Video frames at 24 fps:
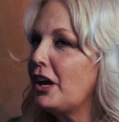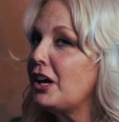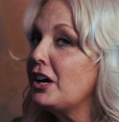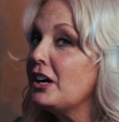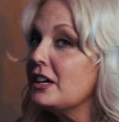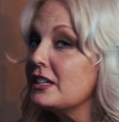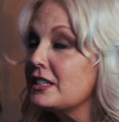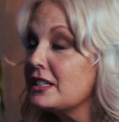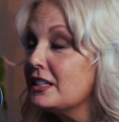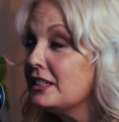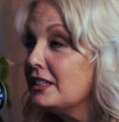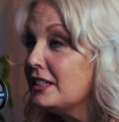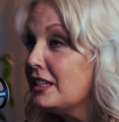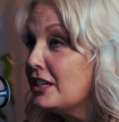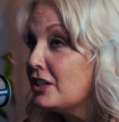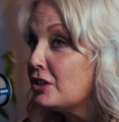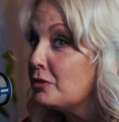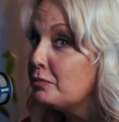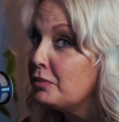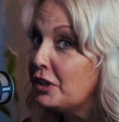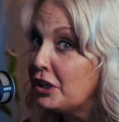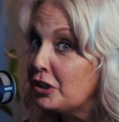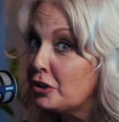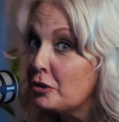cousin is
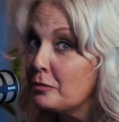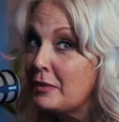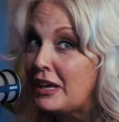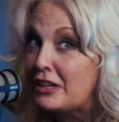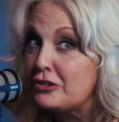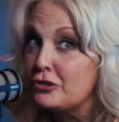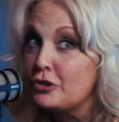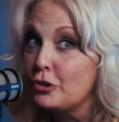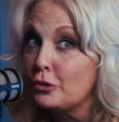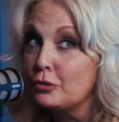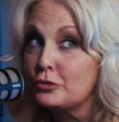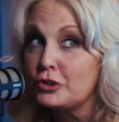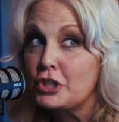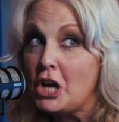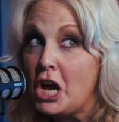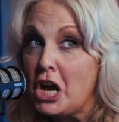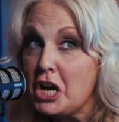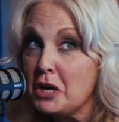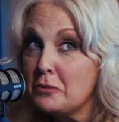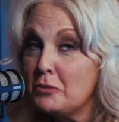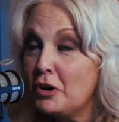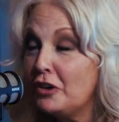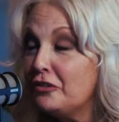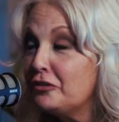Peter
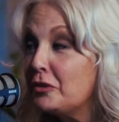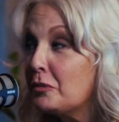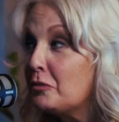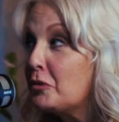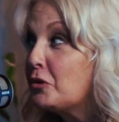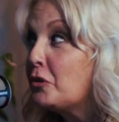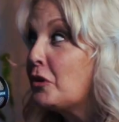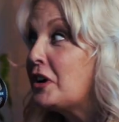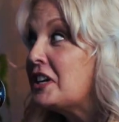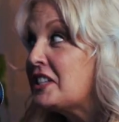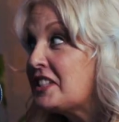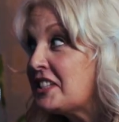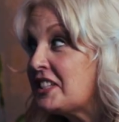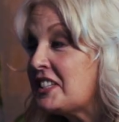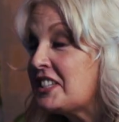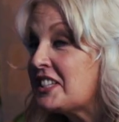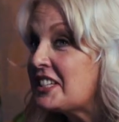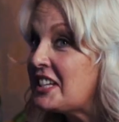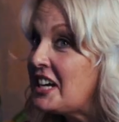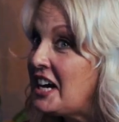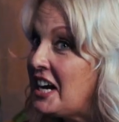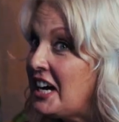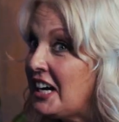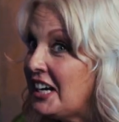Mastrogiacomo from Grayson
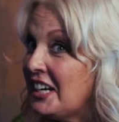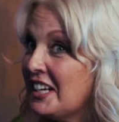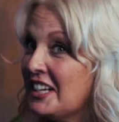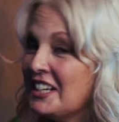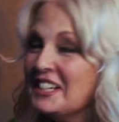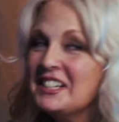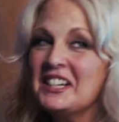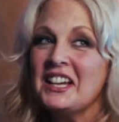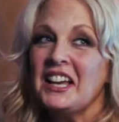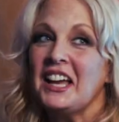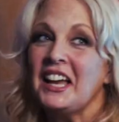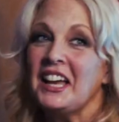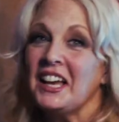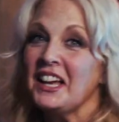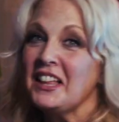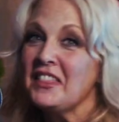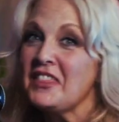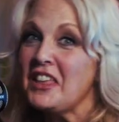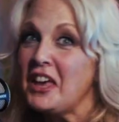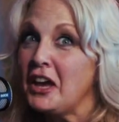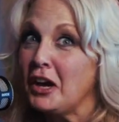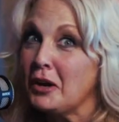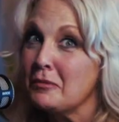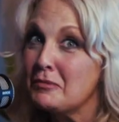Sky, and
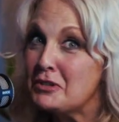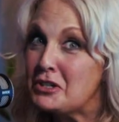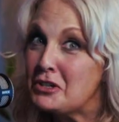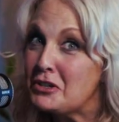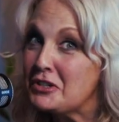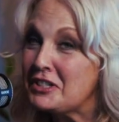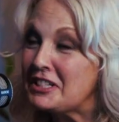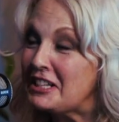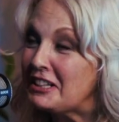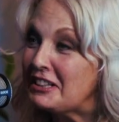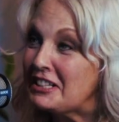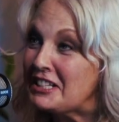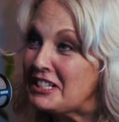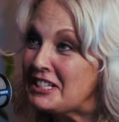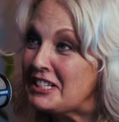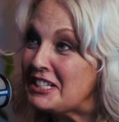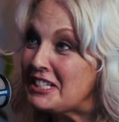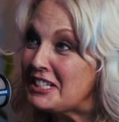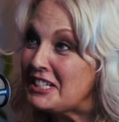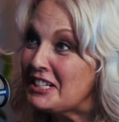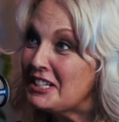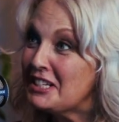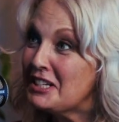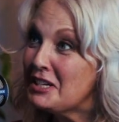they are producing
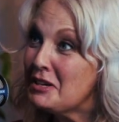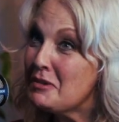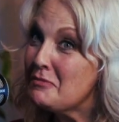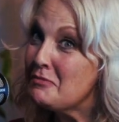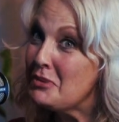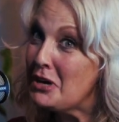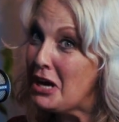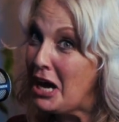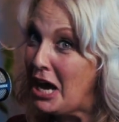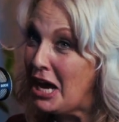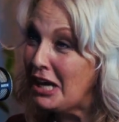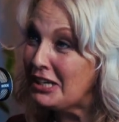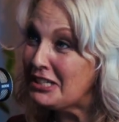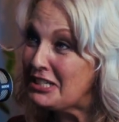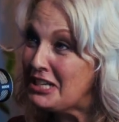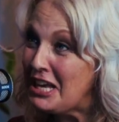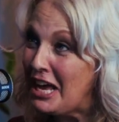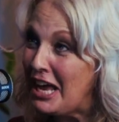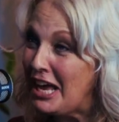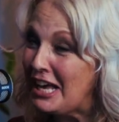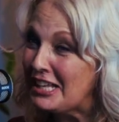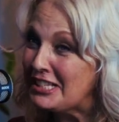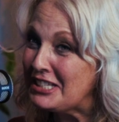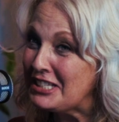this
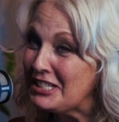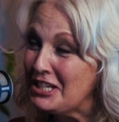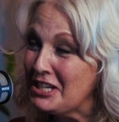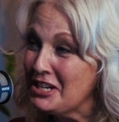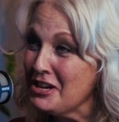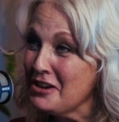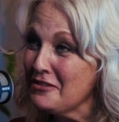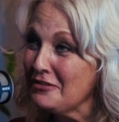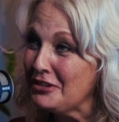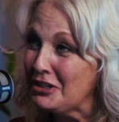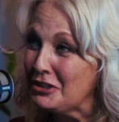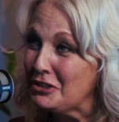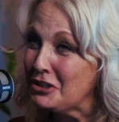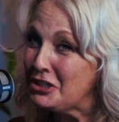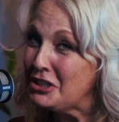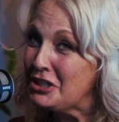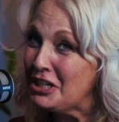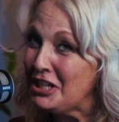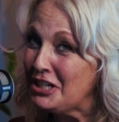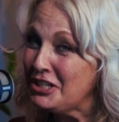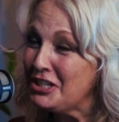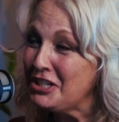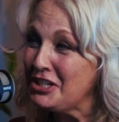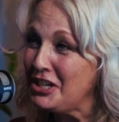podcast interview
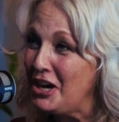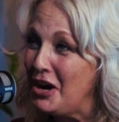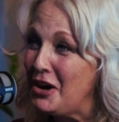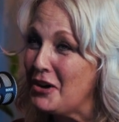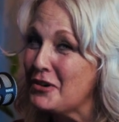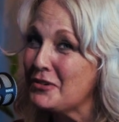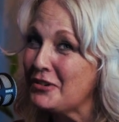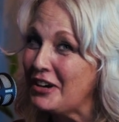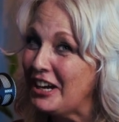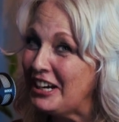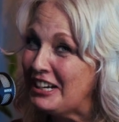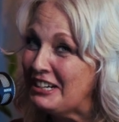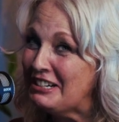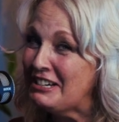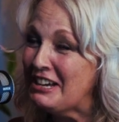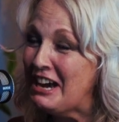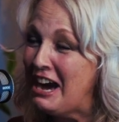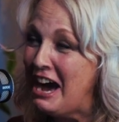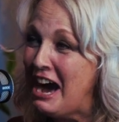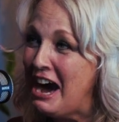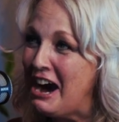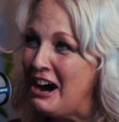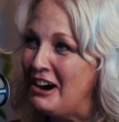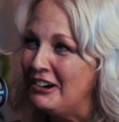shit show right
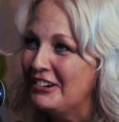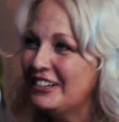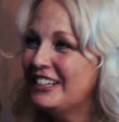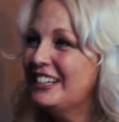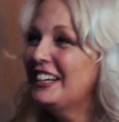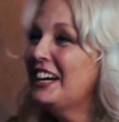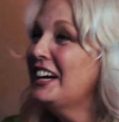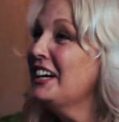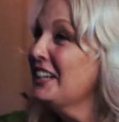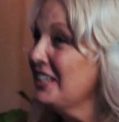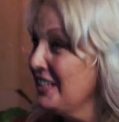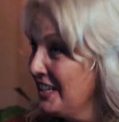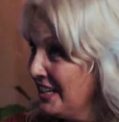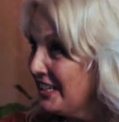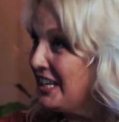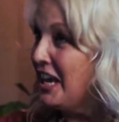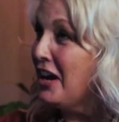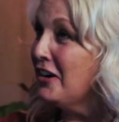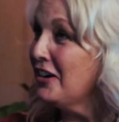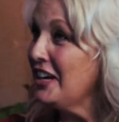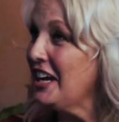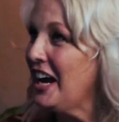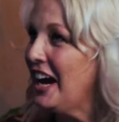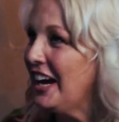now.
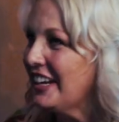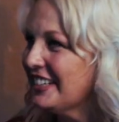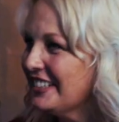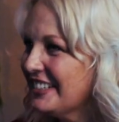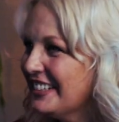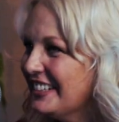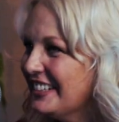Carry on.